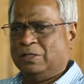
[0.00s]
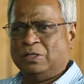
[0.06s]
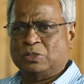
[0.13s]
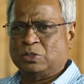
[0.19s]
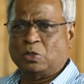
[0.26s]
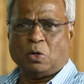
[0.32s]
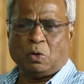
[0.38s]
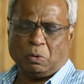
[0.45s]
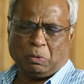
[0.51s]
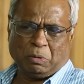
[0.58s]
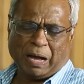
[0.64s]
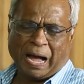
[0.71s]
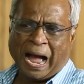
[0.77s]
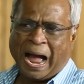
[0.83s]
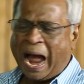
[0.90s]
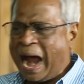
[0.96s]
So,
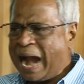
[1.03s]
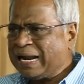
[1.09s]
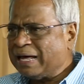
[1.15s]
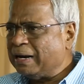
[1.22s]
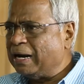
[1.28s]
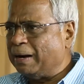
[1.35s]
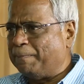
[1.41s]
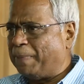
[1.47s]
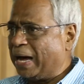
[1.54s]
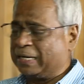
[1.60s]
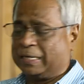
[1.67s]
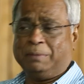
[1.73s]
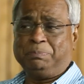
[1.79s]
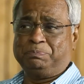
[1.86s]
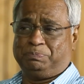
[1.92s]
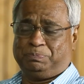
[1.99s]
I had a little
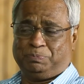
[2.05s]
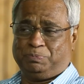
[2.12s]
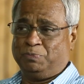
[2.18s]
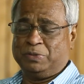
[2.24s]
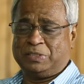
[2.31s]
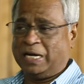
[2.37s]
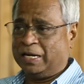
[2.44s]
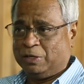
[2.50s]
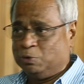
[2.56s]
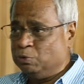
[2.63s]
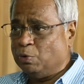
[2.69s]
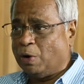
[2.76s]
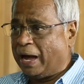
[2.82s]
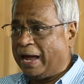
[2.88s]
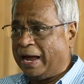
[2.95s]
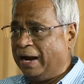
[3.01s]
backup, which I knew
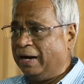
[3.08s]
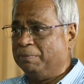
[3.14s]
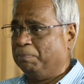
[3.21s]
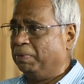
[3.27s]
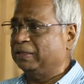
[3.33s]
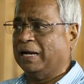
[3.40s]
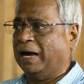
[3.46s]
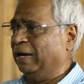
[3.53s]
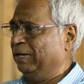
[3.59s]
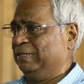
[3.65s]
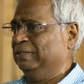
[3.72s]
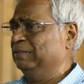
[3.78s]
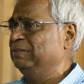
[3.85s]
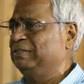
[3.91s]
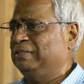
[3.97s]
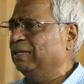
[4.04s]
I had, but I
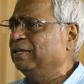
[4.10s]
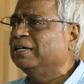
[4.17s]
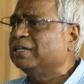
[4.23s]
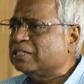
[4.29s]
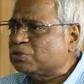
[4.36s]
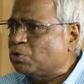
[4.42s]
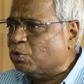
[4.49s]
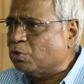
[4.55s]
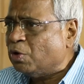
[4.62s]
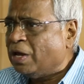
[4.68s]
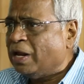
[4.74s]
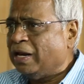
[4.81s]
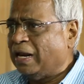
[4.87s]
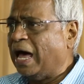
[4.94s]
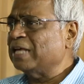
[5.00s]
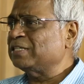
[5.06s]
did not think it is going to
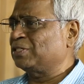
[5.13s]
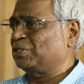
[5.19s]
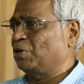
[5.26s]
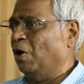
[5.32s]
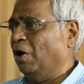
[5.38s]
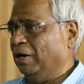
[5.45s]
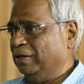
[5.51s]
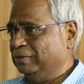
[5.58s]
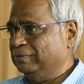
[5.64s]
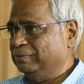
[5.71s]
last long.